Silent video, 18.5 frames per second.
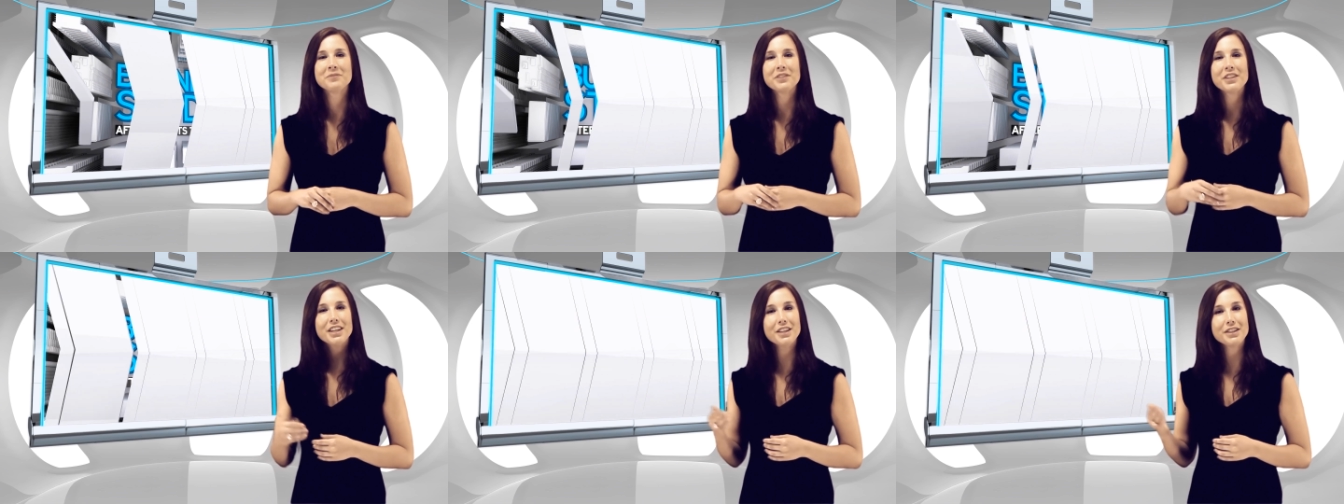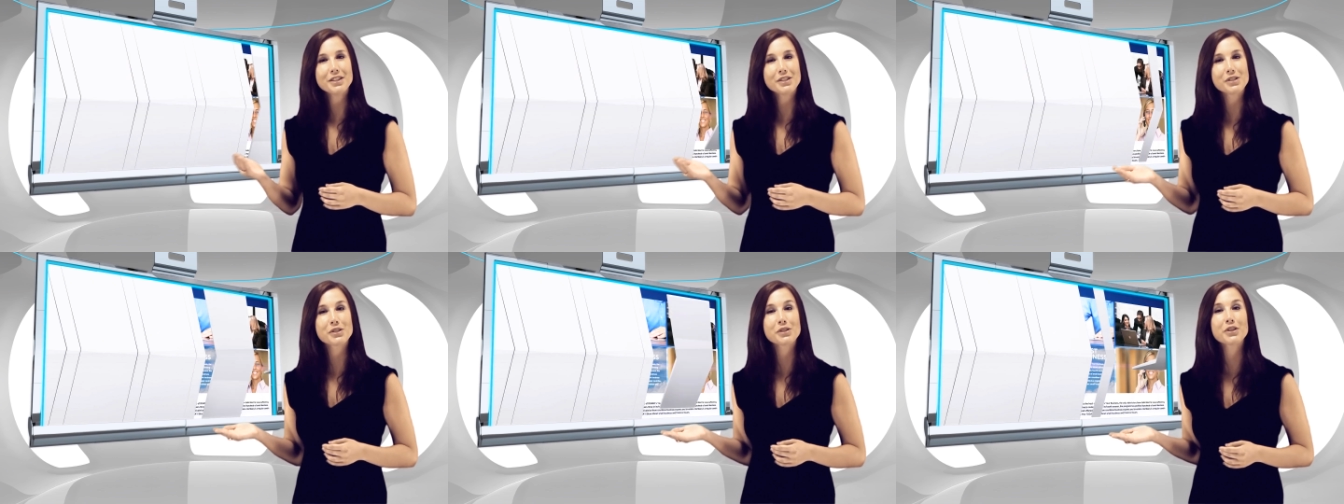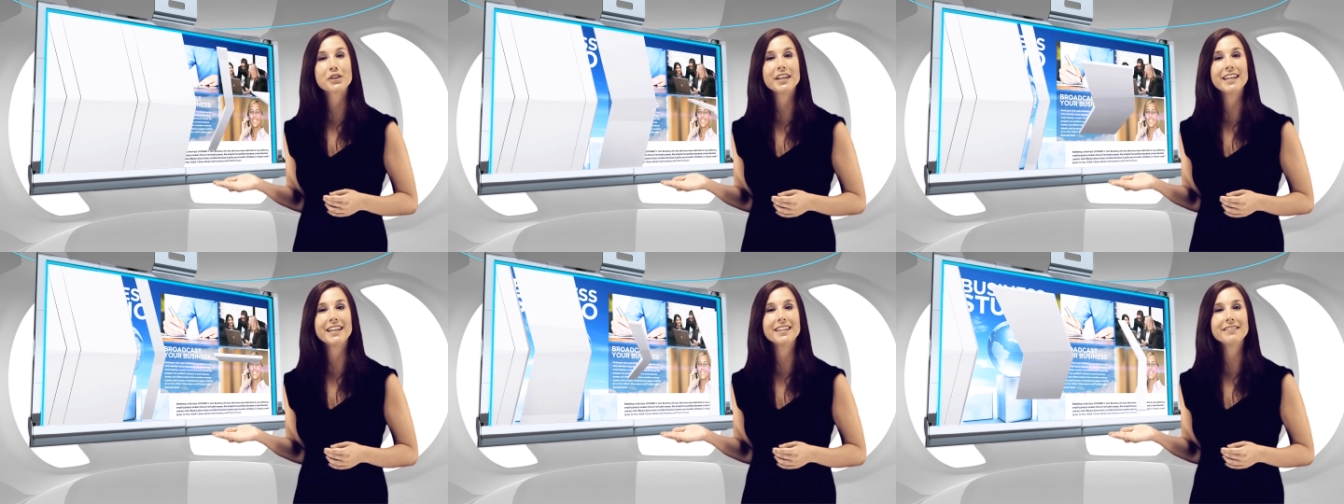In the
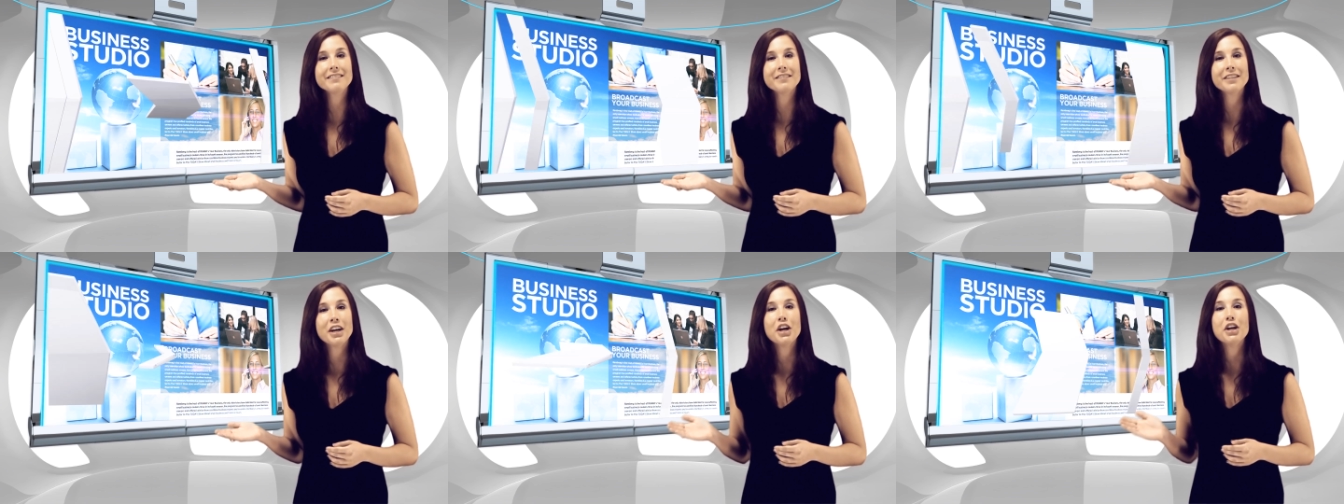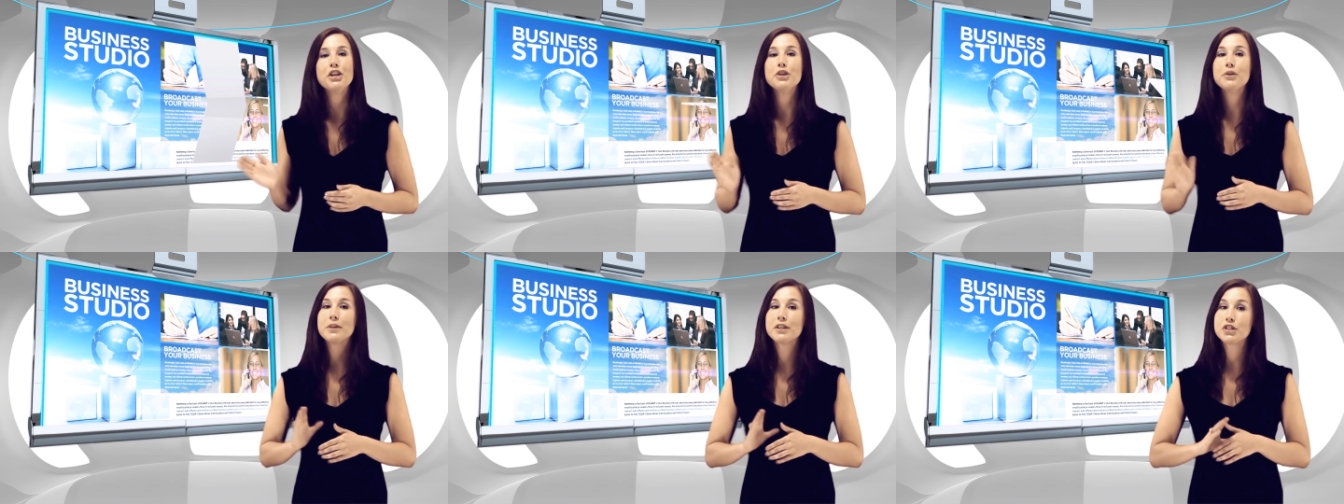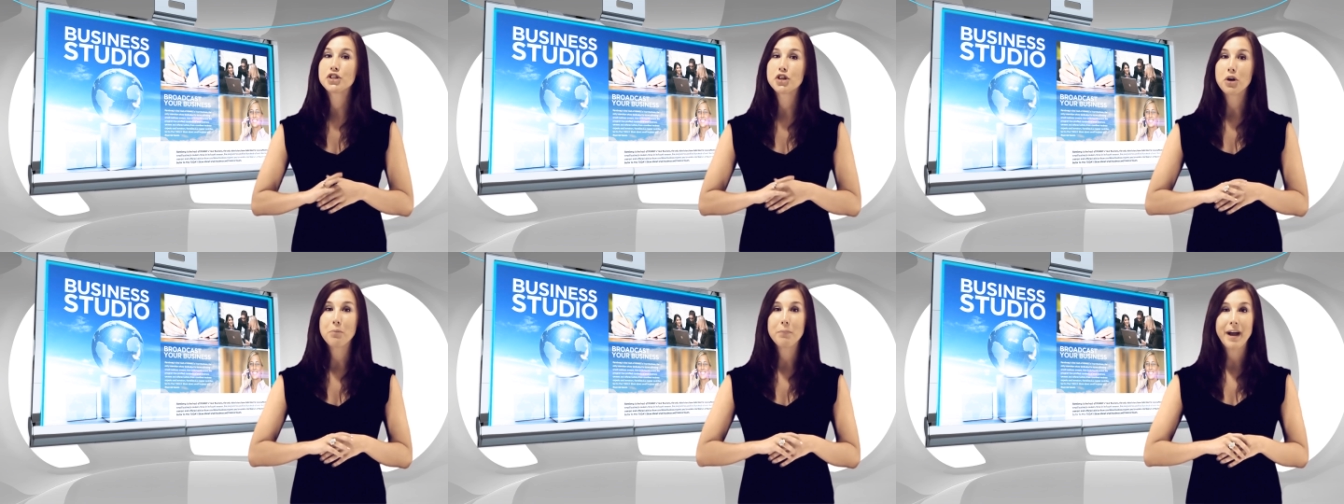screen, you can
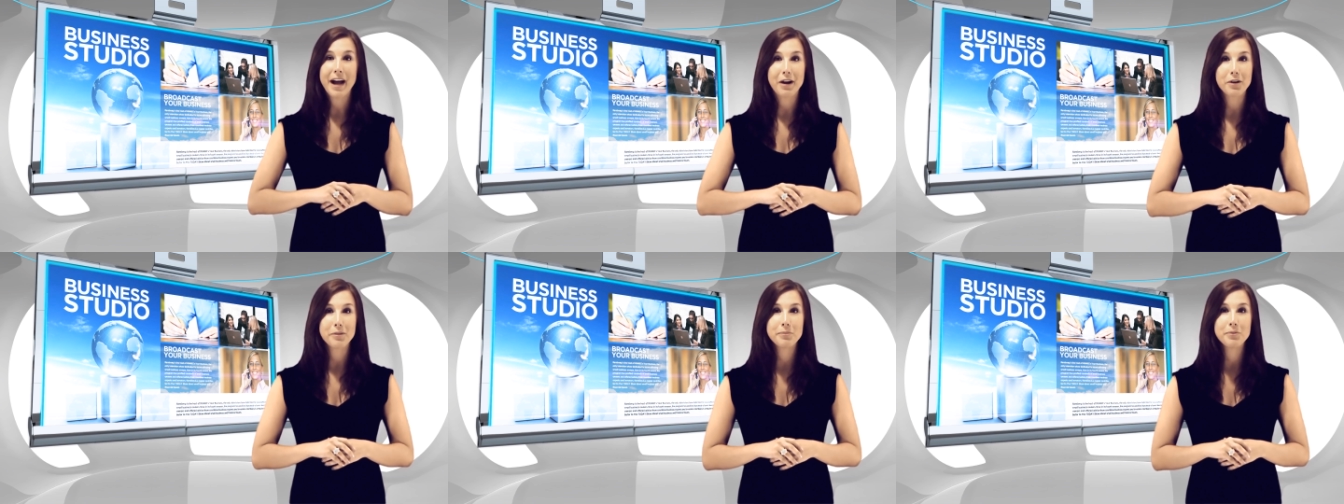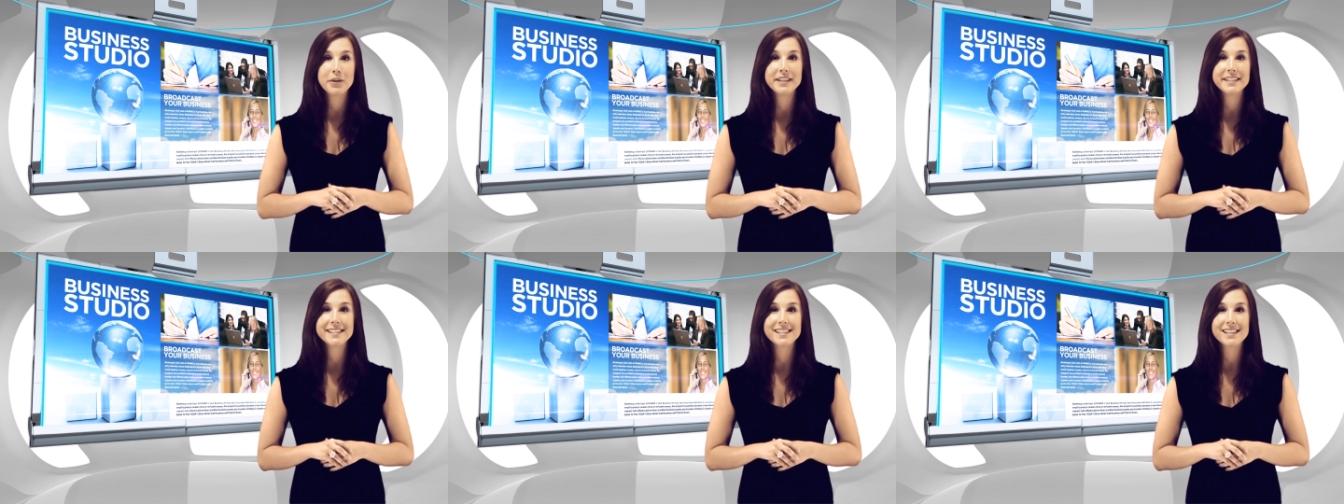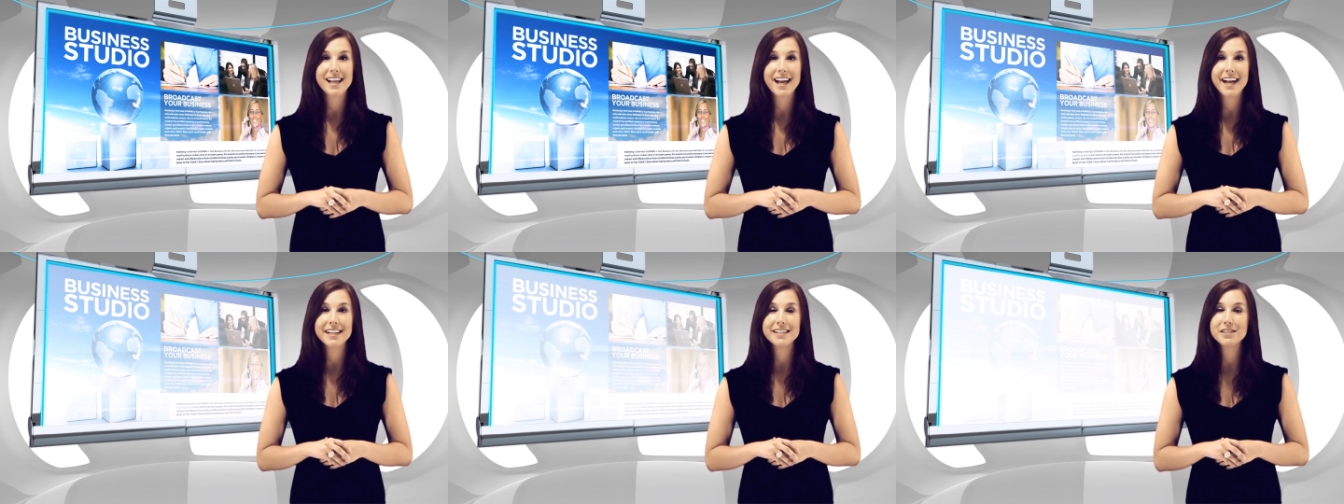show PowerPoint
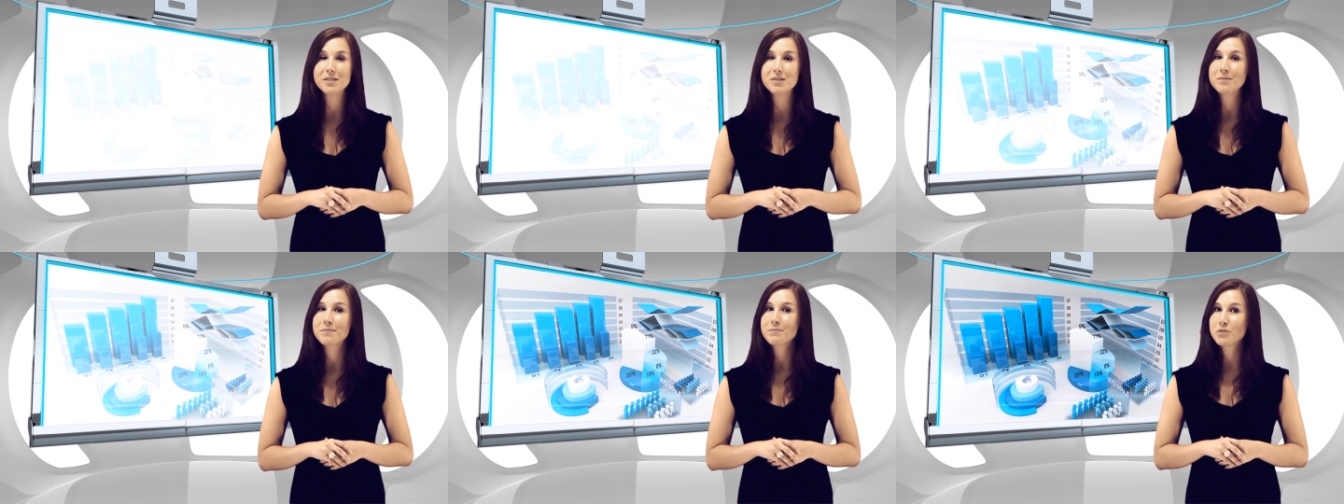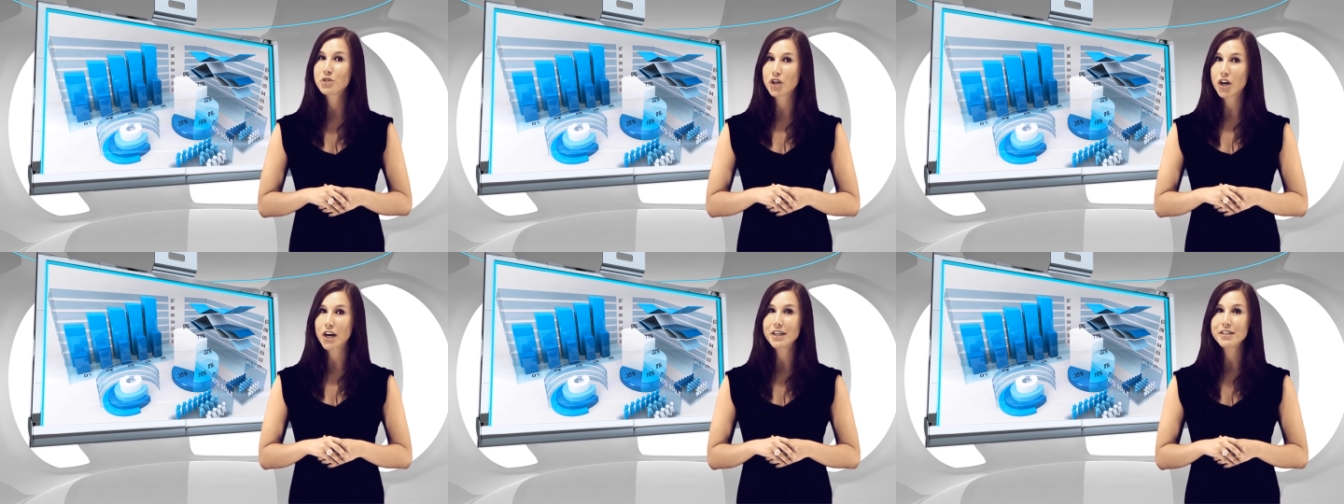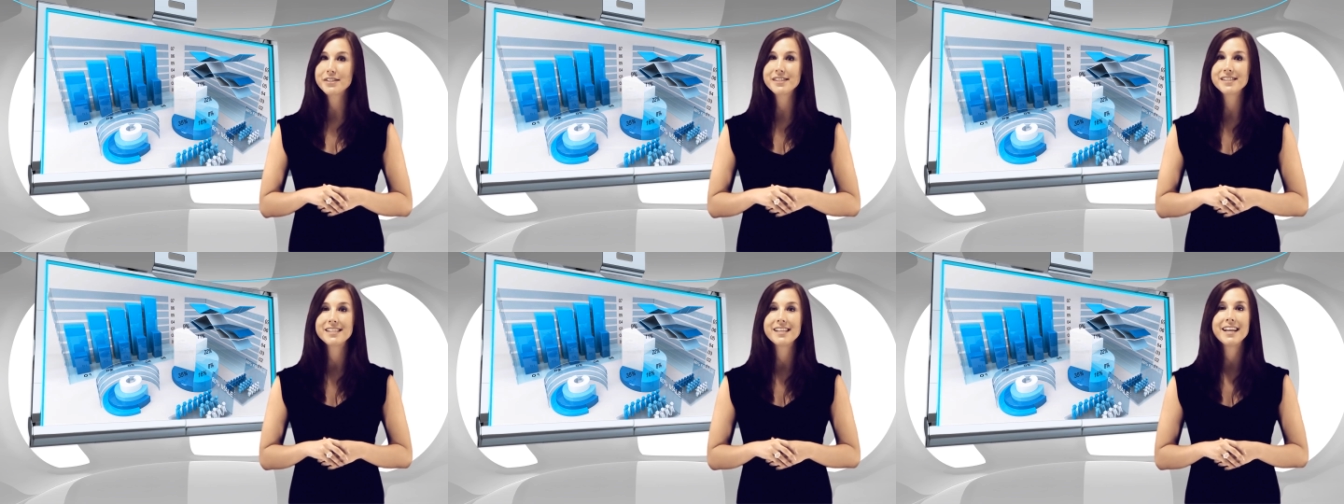slides,
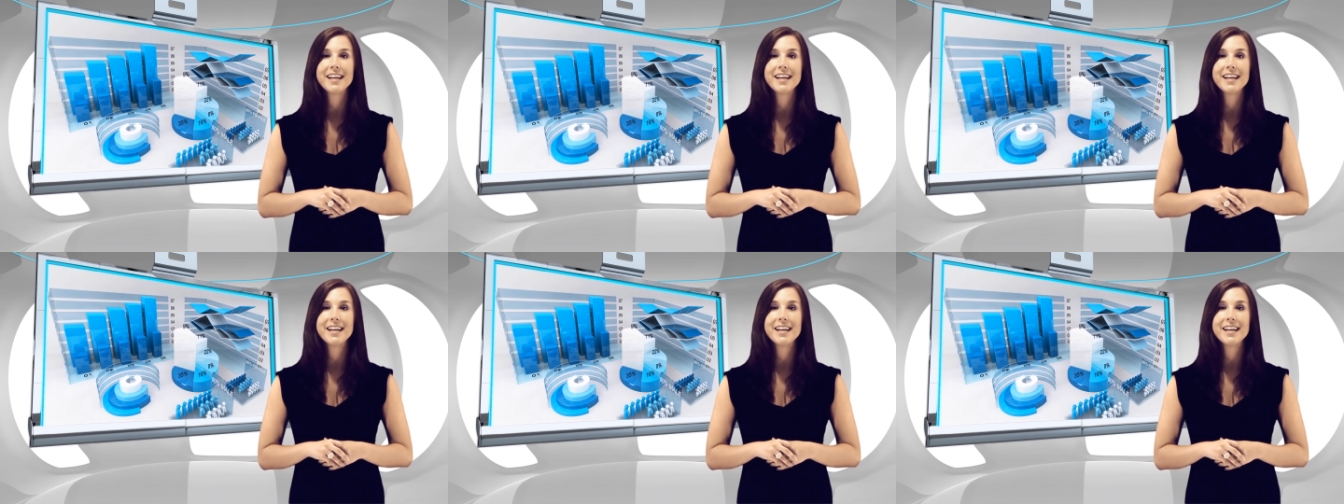charts,